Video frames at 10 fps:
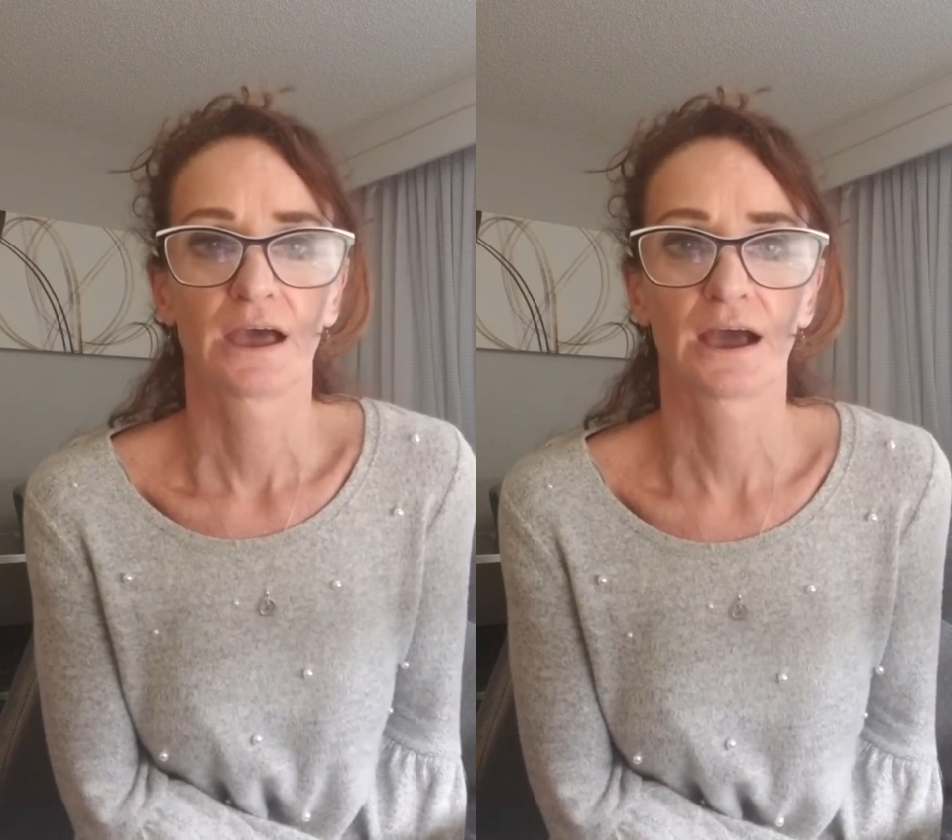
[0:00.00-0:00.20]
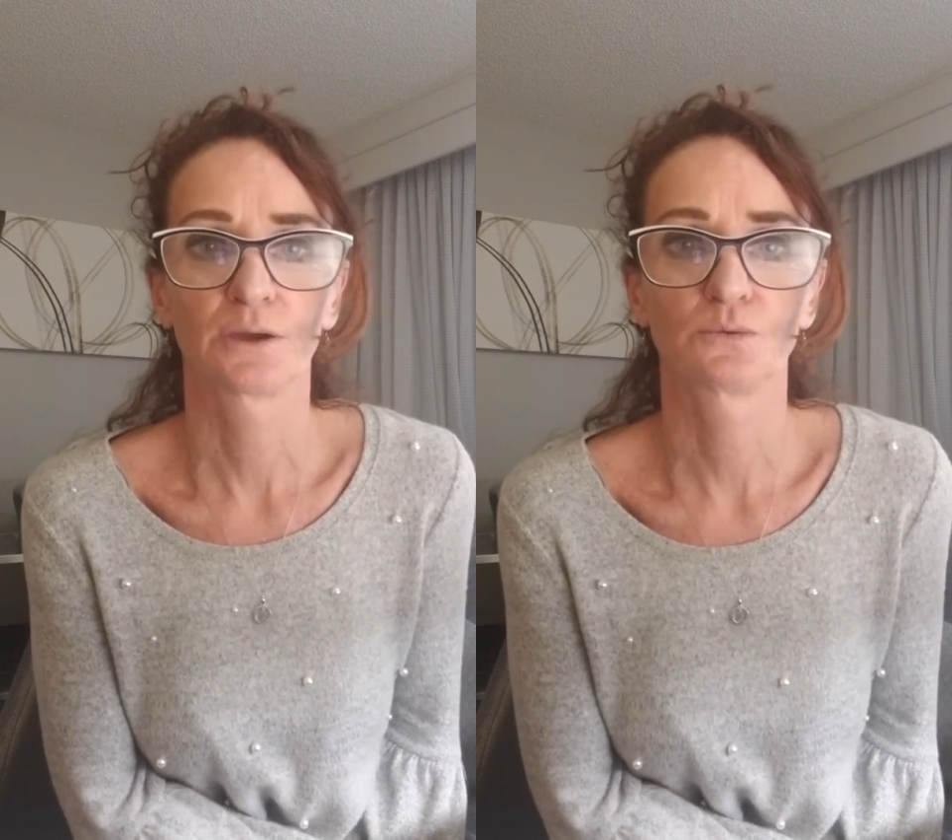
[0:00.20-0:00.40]

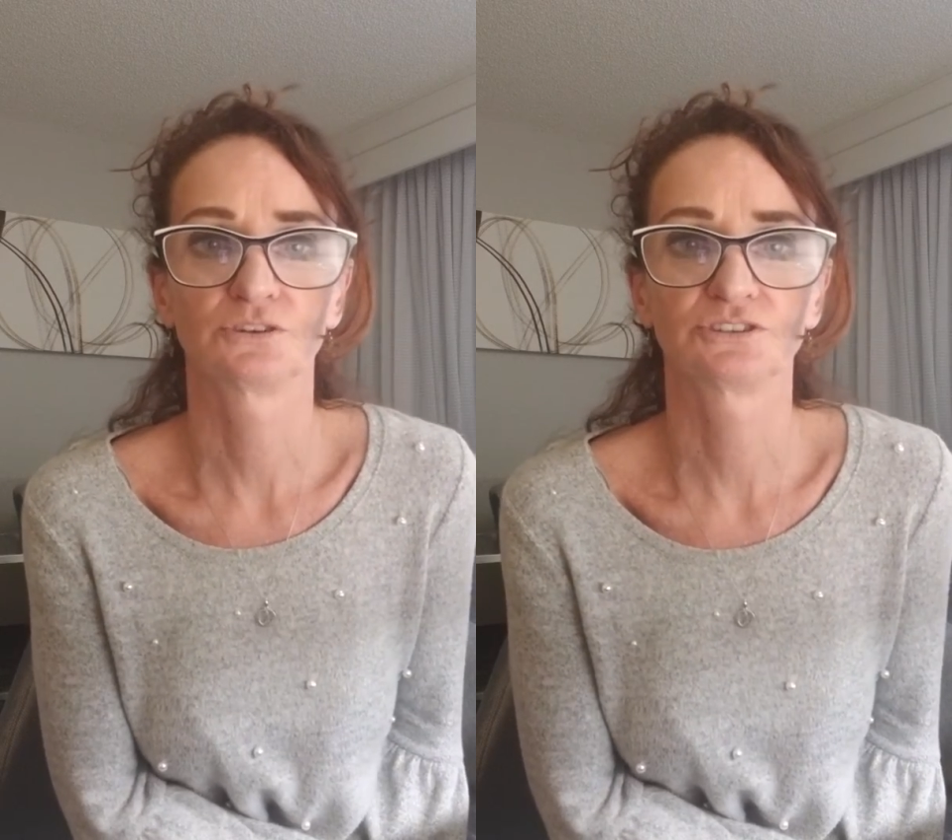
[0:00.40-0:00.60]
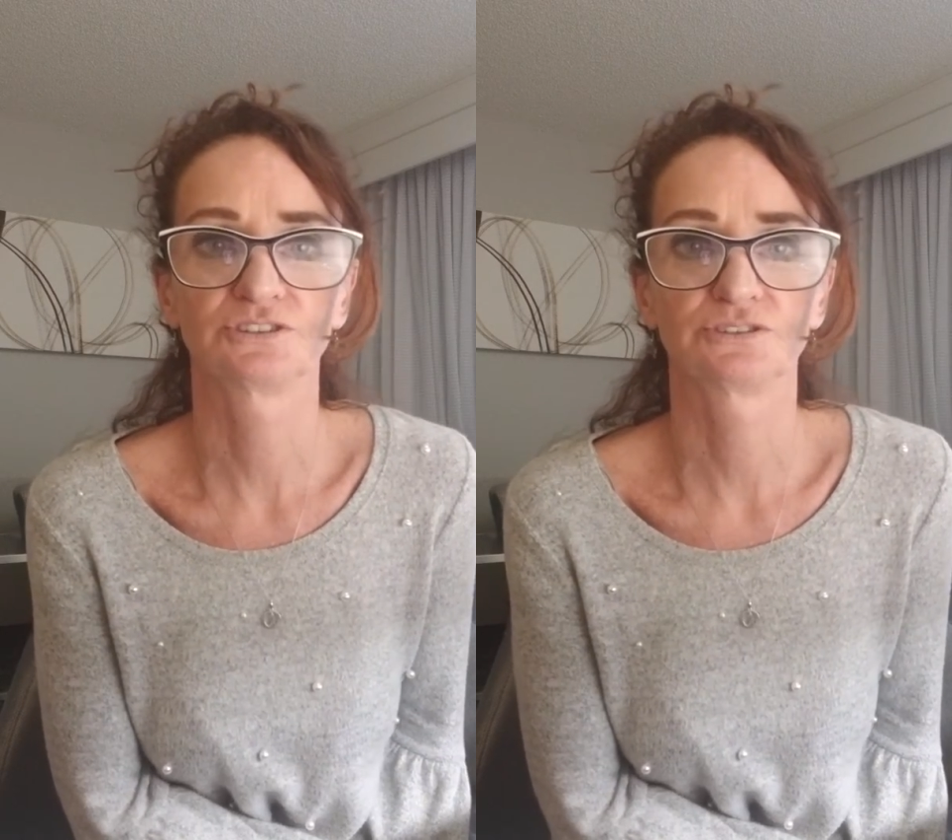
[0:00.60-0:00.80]
I
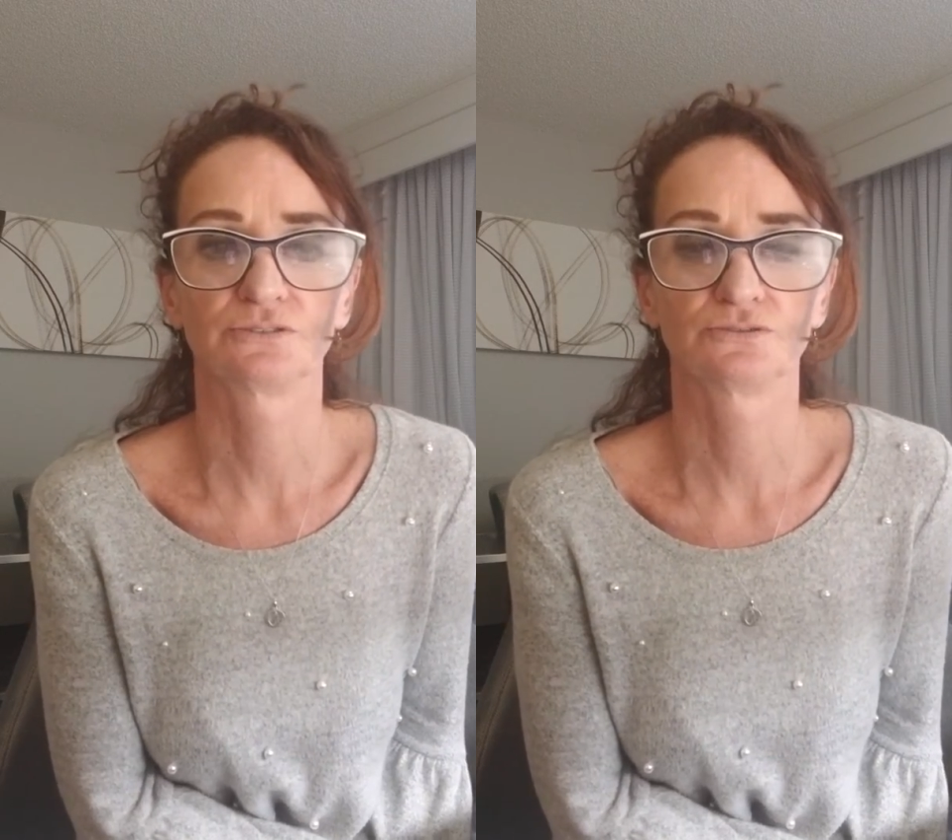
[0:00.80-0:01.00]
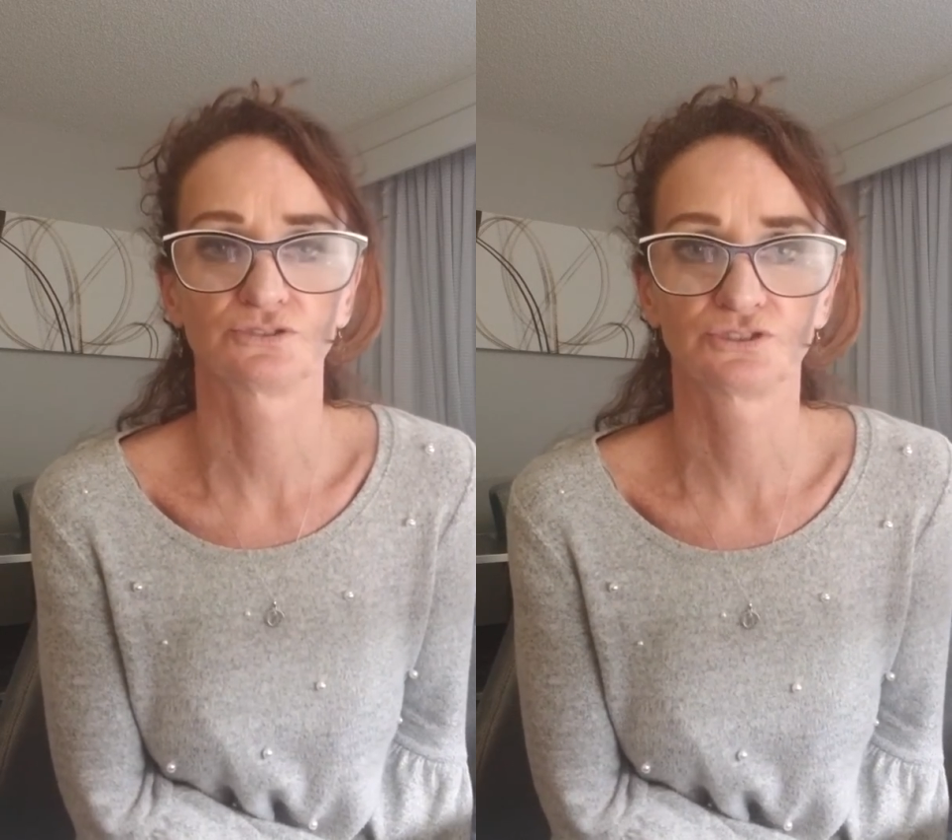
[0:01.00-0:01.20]
was
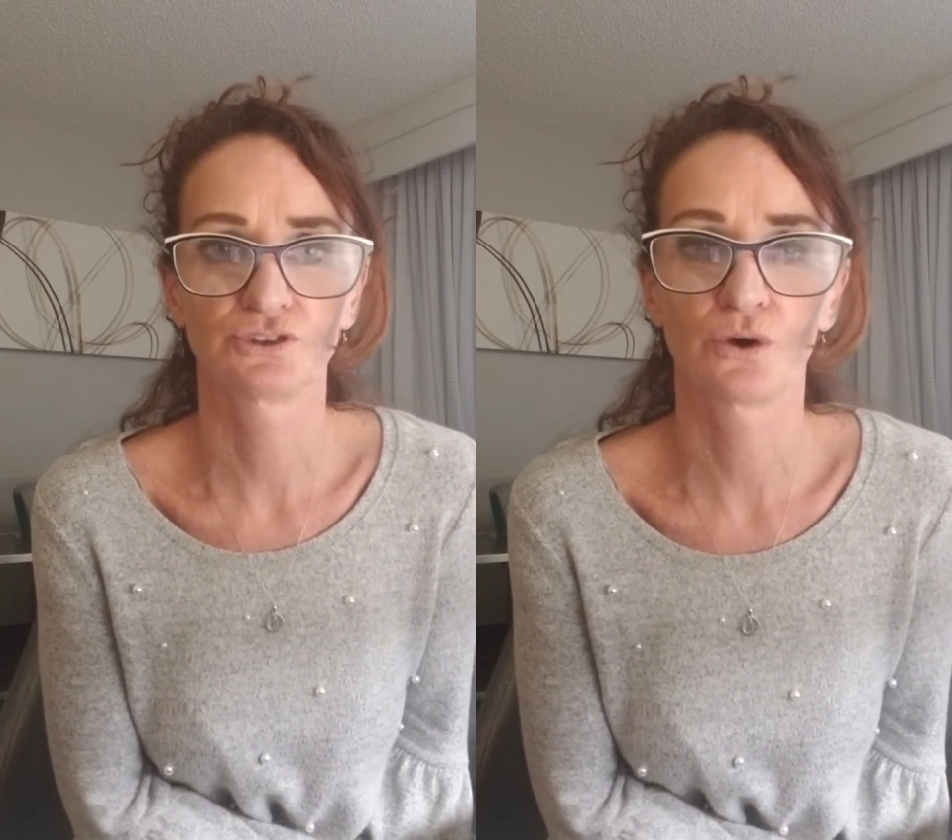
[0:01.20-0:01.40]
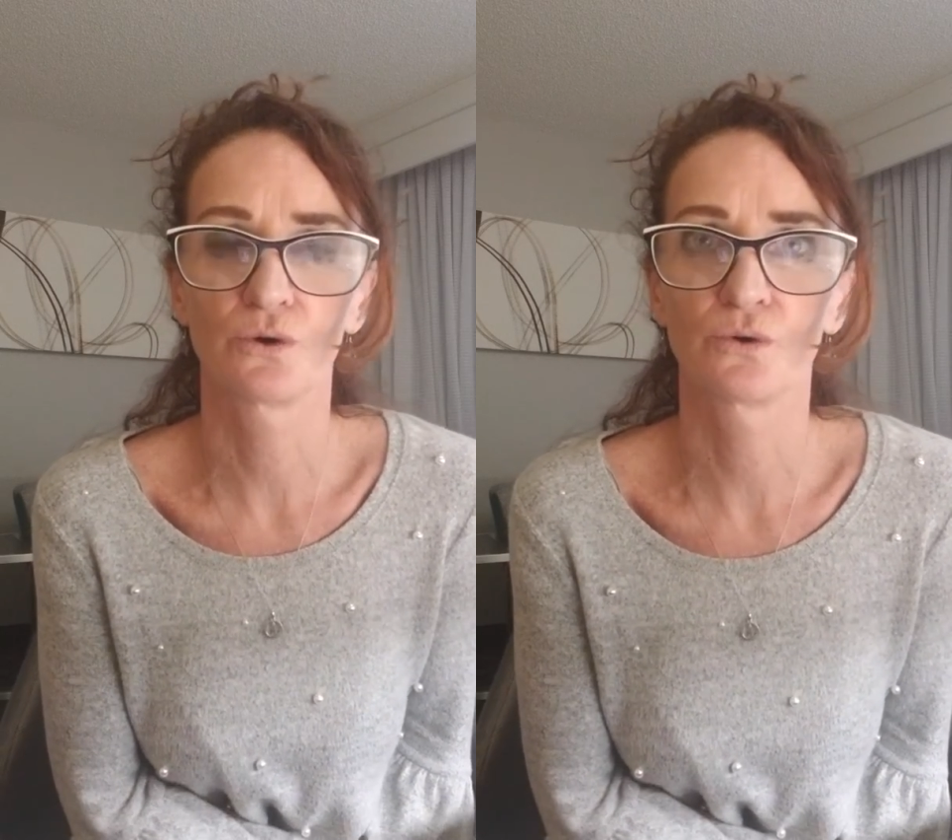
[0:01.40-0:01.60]

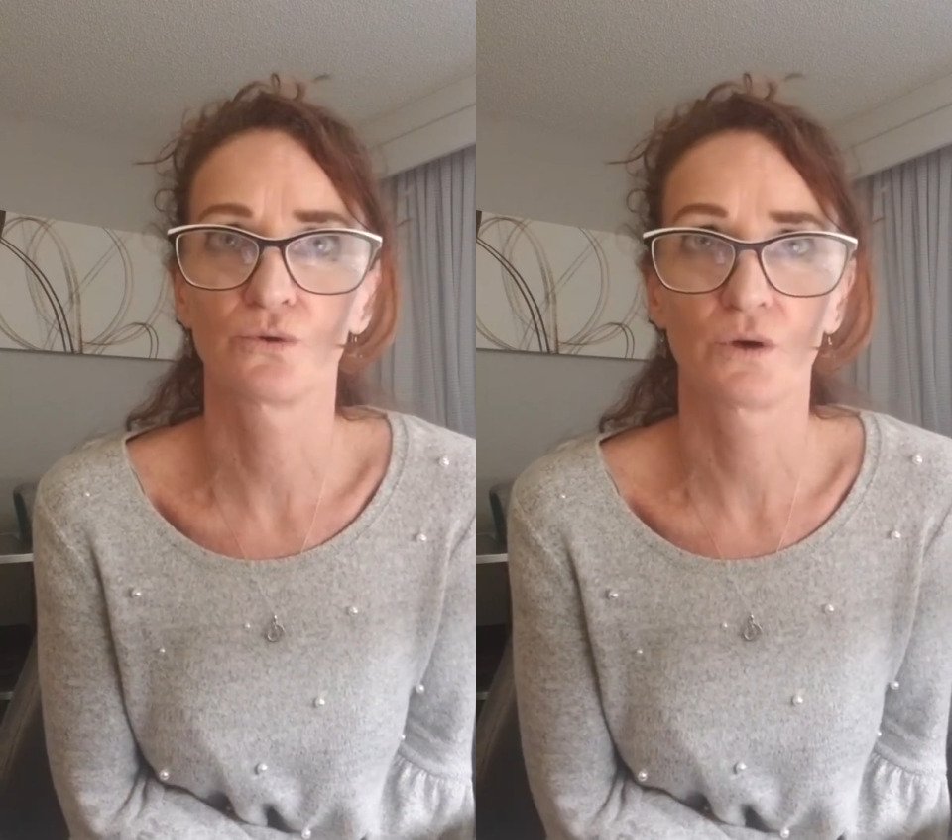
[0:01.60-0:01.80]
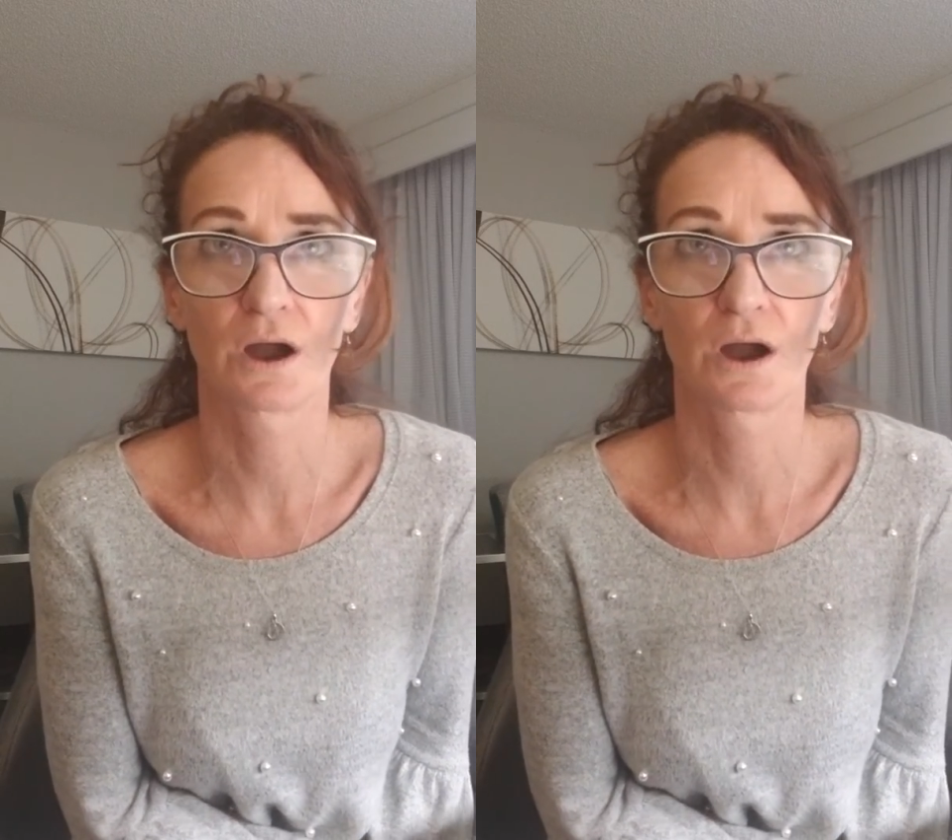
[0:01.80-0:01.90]
so